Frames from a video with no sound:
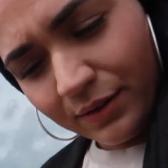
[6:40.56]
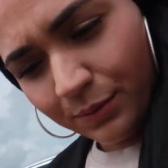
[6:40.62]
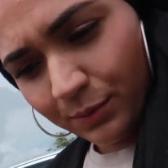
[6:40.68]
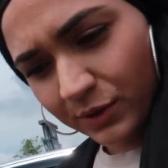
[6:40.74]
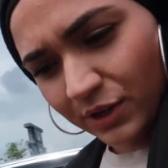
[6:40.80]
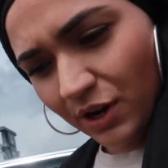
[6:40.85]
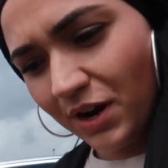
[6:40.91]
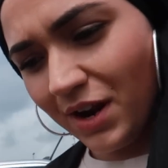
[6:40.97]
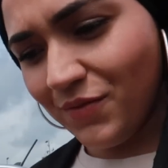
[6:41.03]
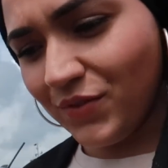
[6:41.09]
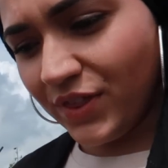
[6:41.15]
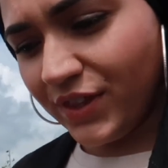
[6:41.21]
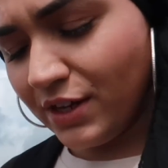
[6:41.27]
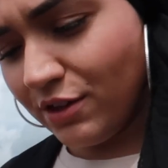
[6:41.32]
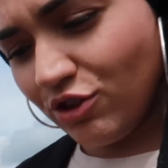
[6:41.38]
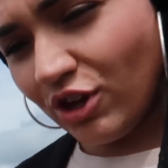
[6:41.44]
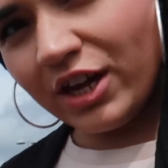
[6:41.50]
We don't have a
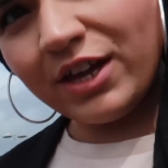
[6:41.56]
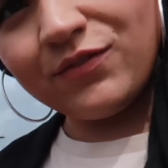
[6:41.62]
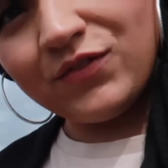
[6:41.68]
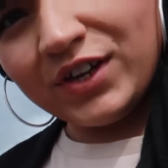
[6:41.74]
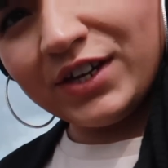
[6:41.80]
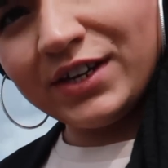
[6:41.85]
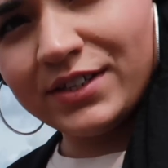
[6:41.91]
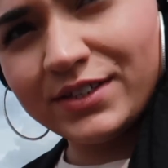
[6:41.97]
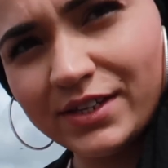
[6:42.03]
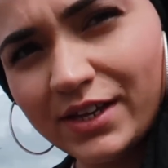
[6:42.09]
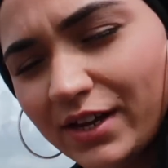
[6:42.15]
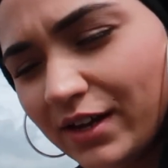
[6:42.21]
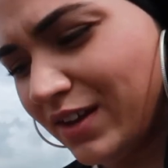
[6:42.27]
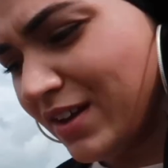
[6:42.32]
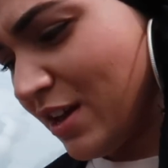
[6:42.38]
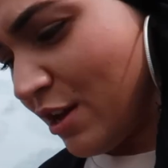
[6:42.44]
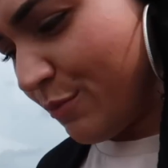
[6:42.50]
thin jacket for Aleesa,
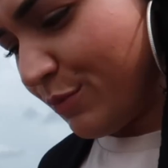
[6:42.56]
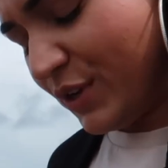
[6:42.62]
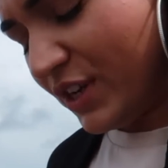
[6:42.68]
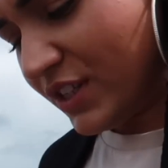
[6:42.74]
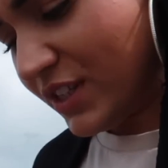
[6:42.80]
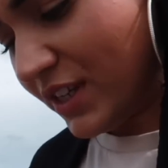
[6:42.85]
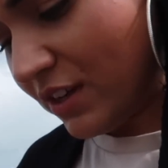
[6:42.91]
but it's